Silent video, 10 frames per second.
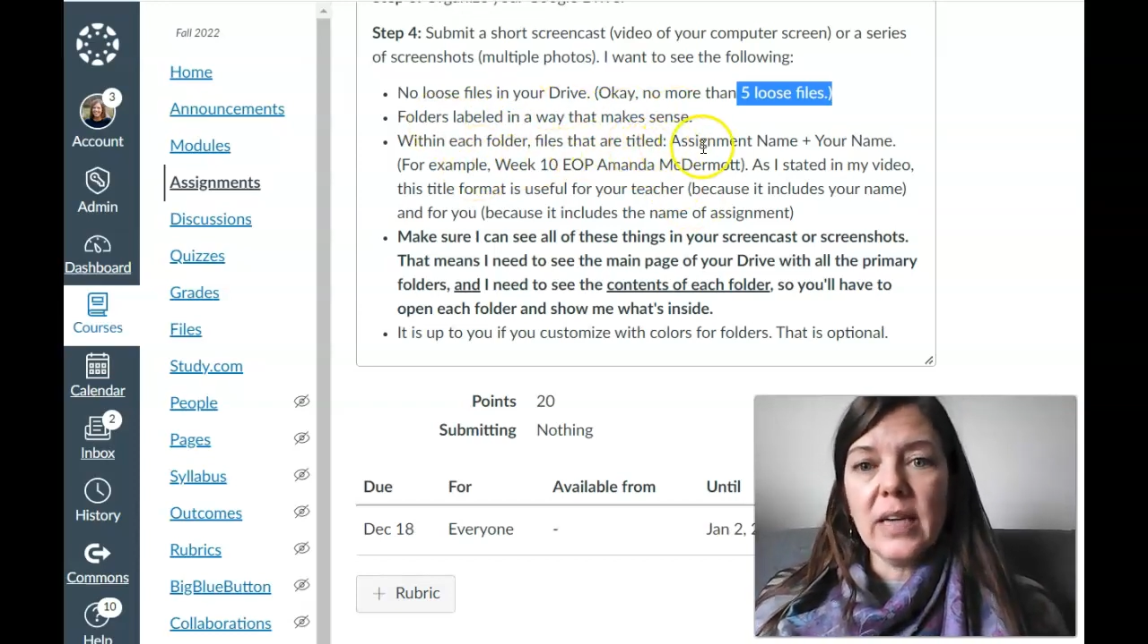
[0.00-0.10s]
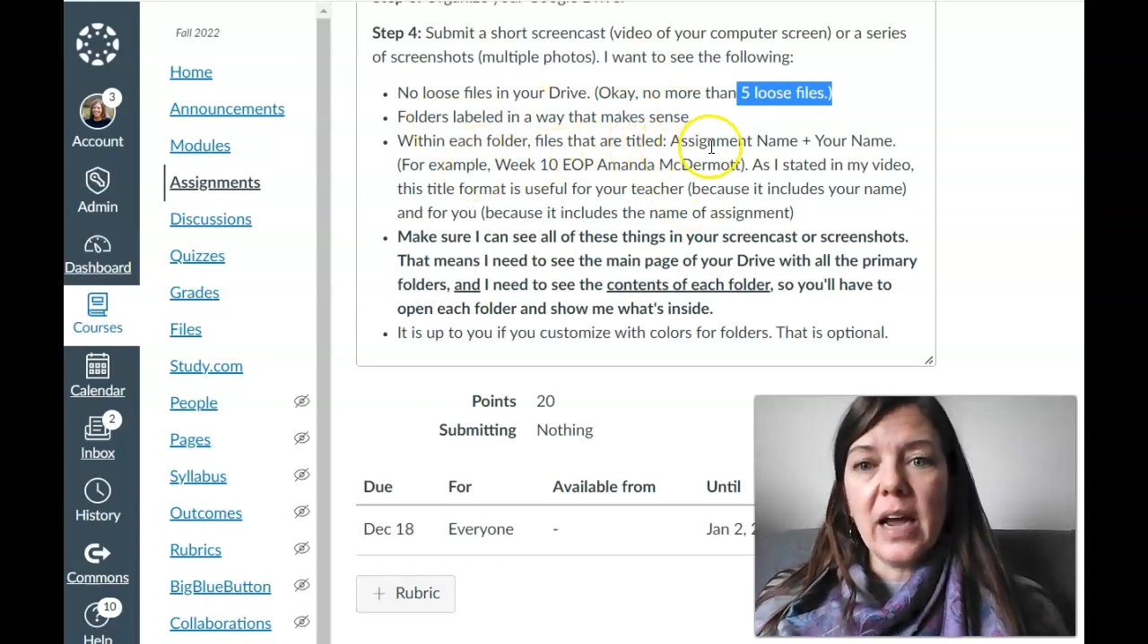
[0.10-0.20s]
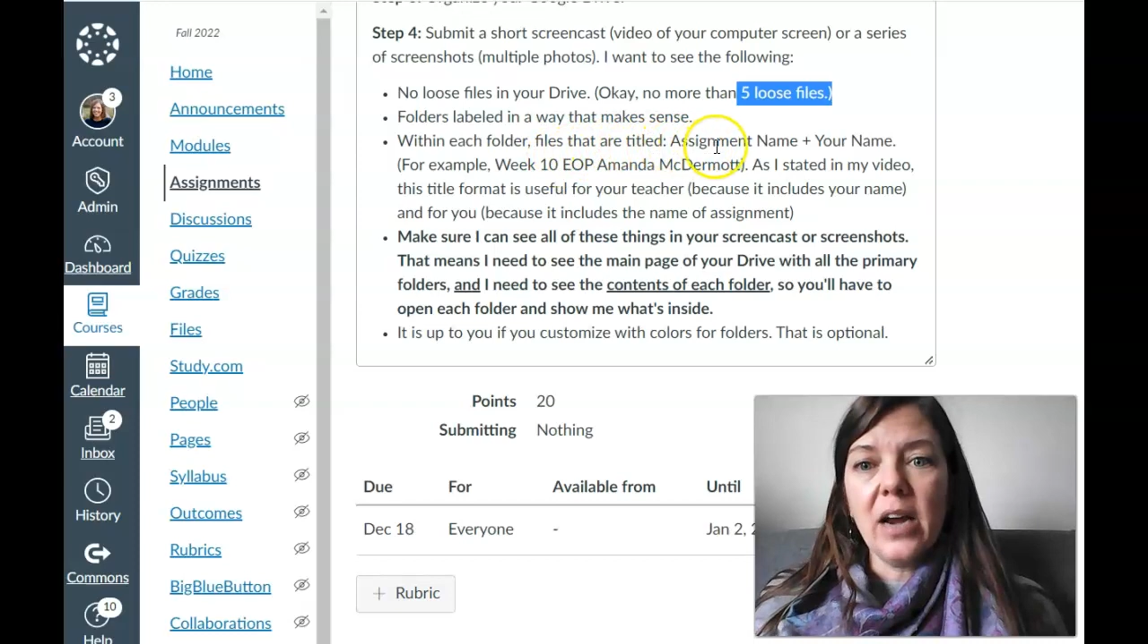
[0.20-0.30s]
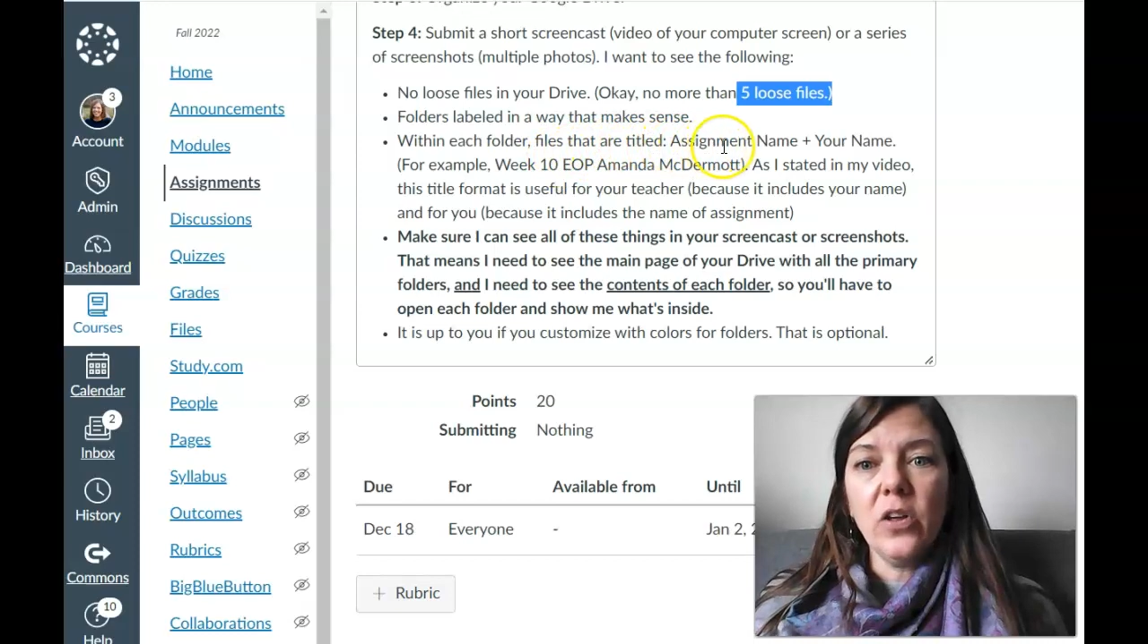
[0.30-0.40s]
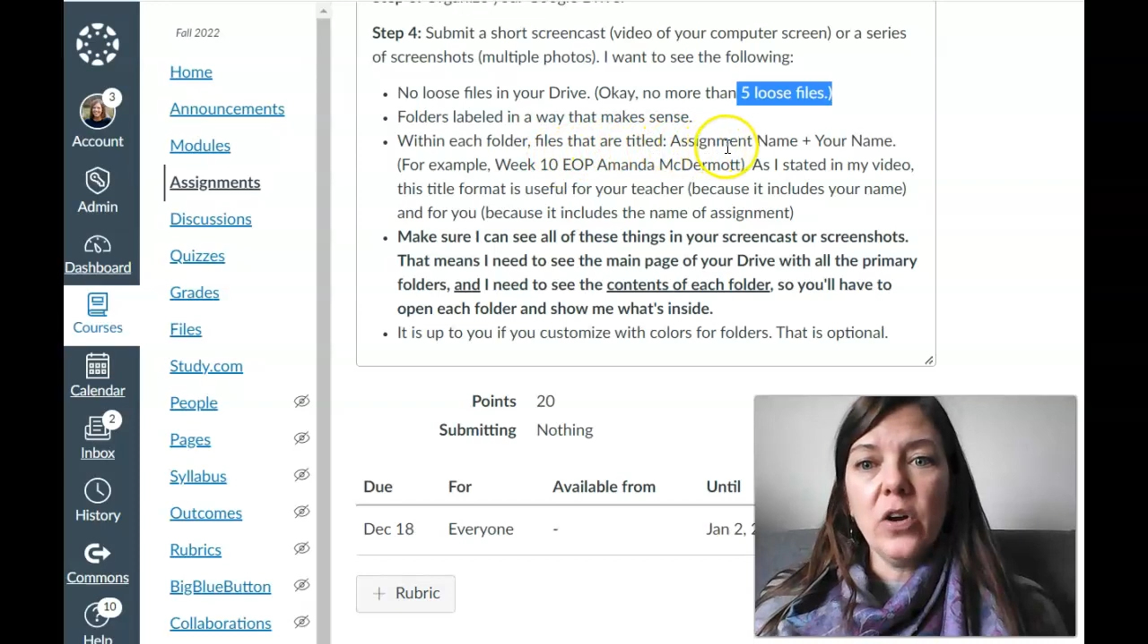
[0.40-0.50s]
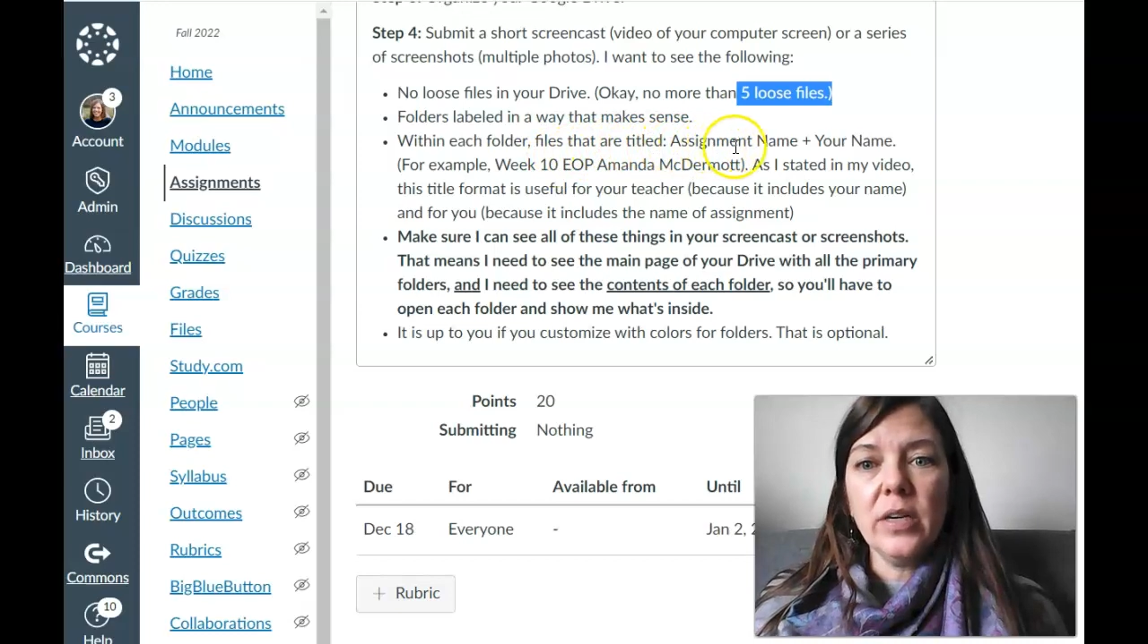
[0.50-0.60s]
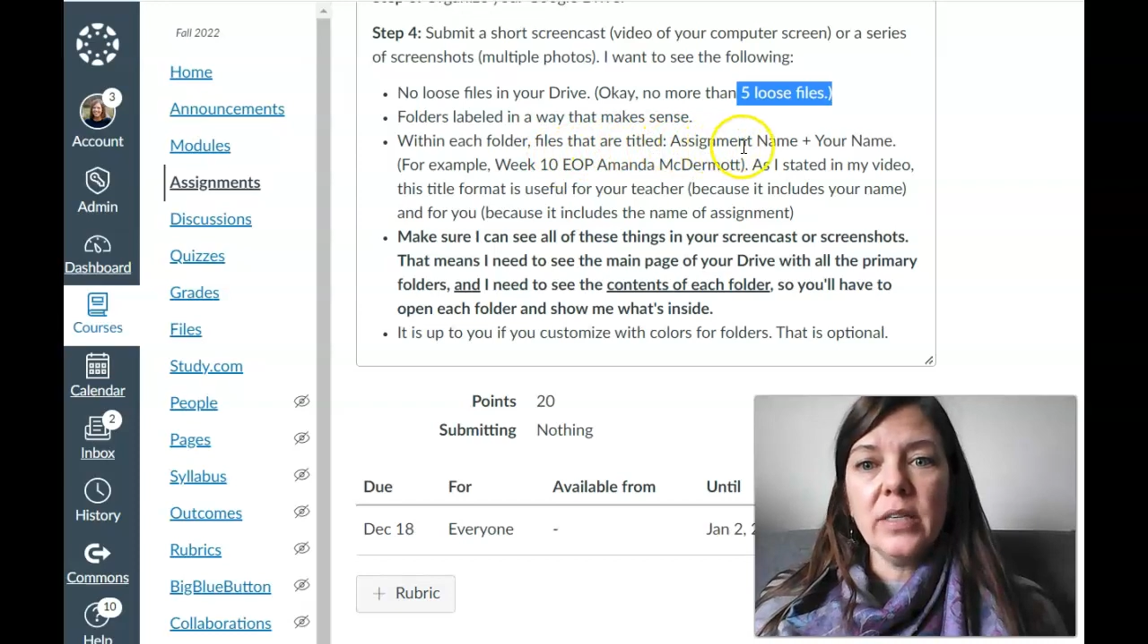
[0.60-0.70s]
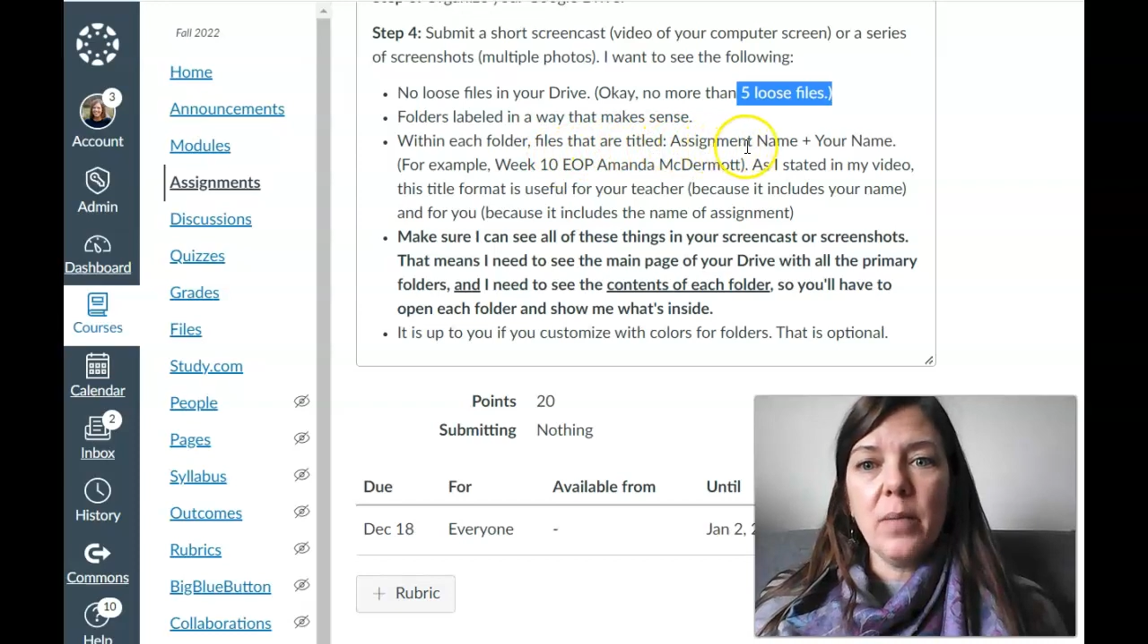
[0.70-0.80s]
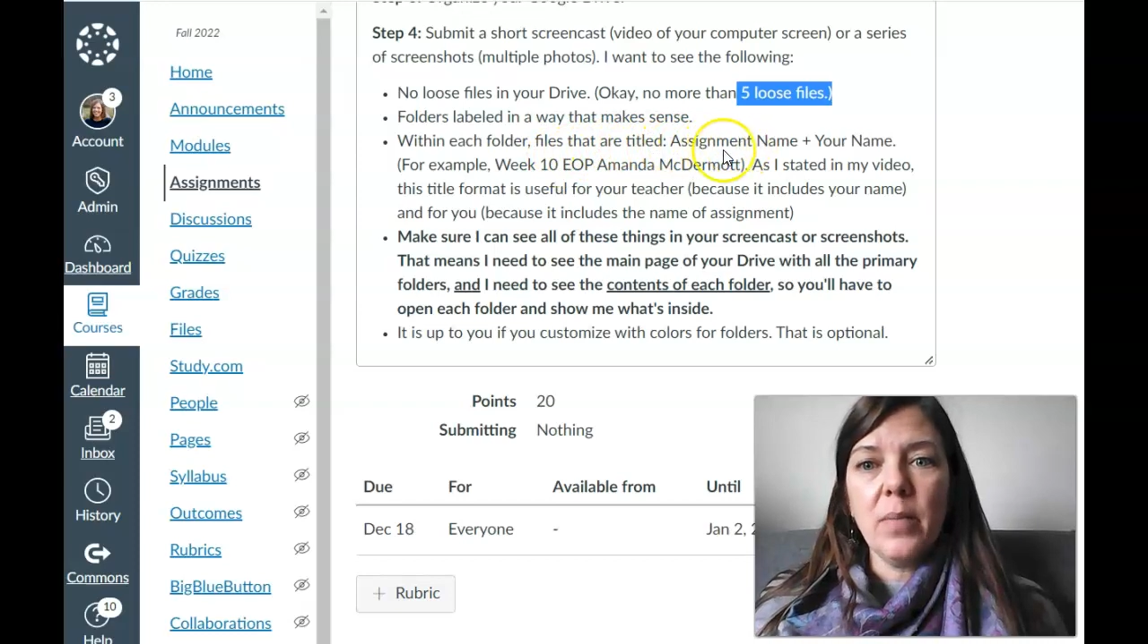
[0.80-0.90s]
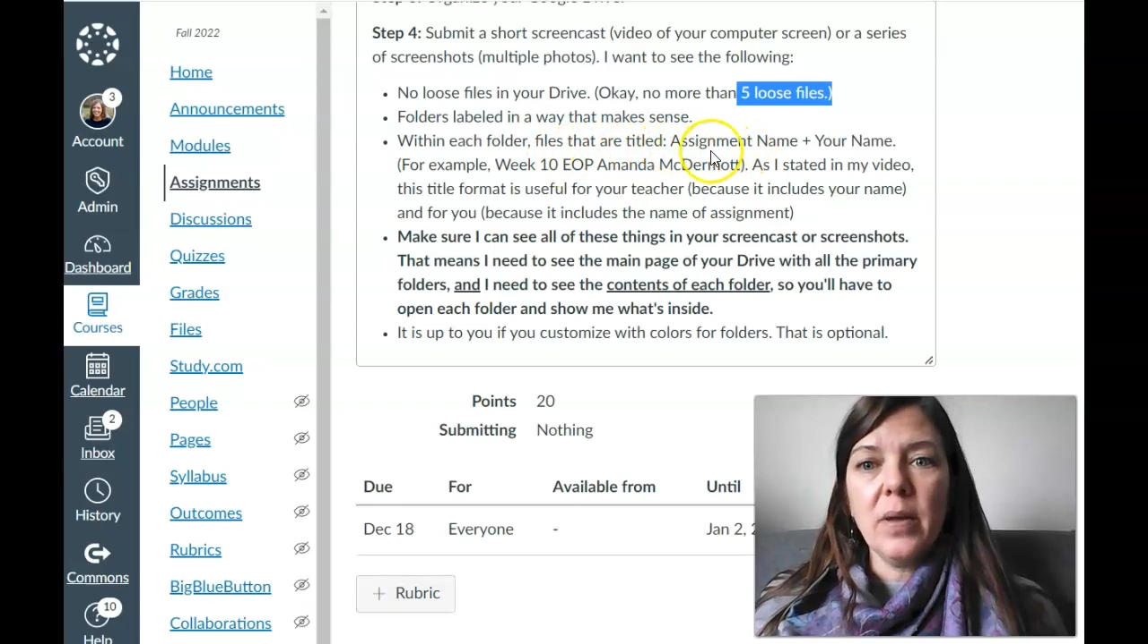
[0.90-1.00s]
title your
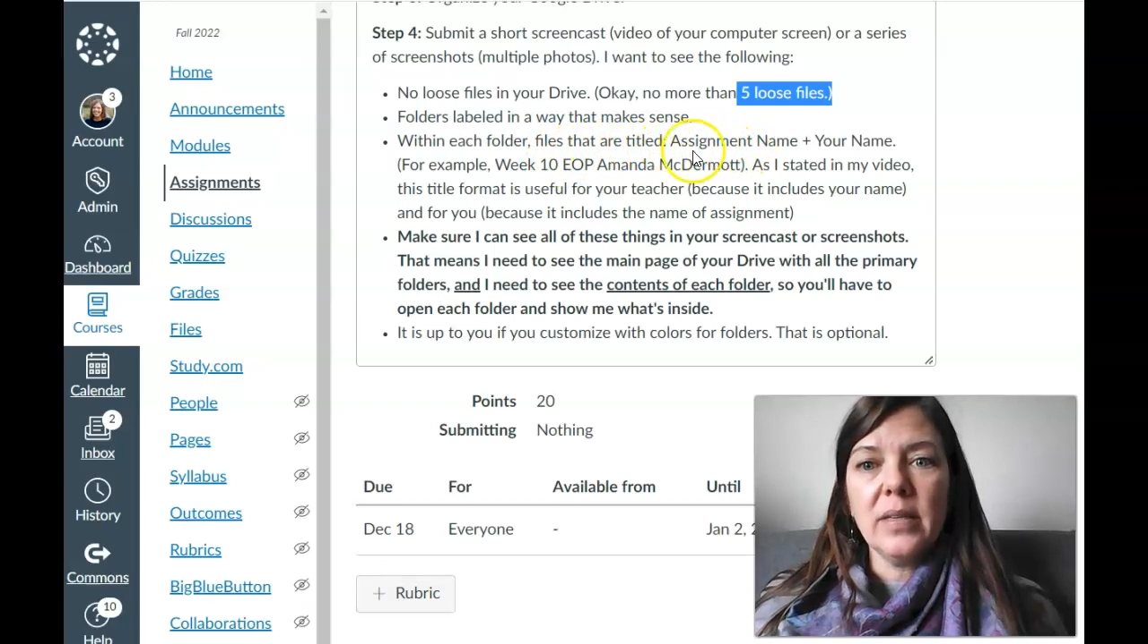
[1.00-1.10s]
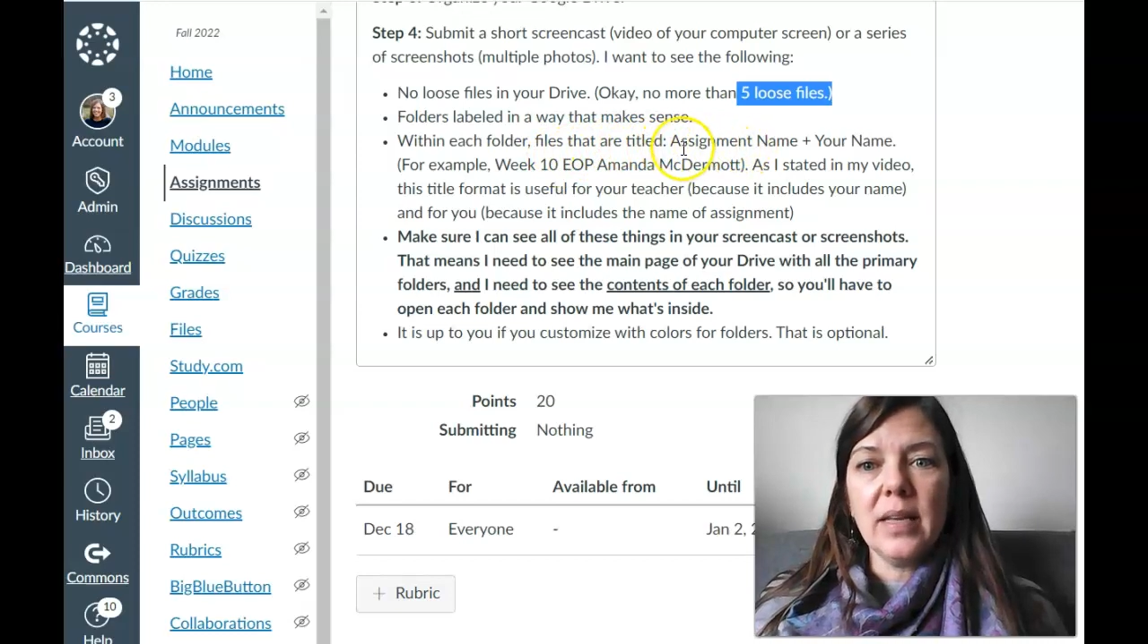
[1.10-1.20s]
assignments